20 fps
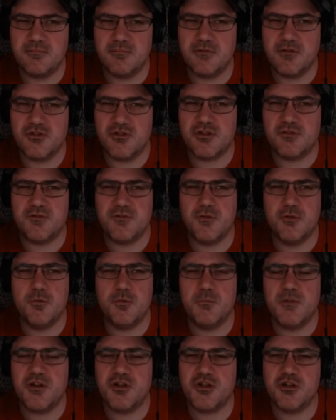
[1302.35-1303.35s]
There's a few
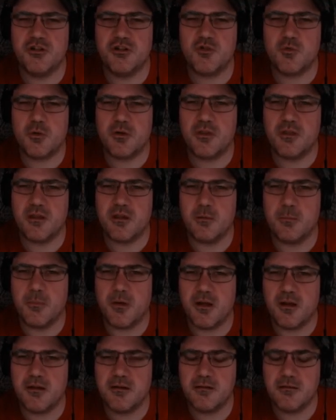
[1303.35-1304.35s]
missions where they
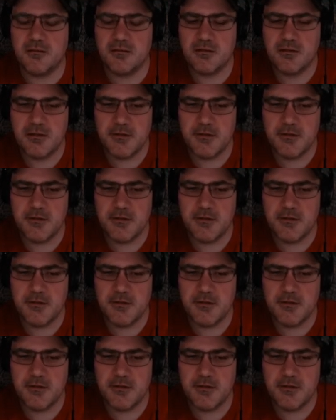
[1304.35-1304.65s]
combine,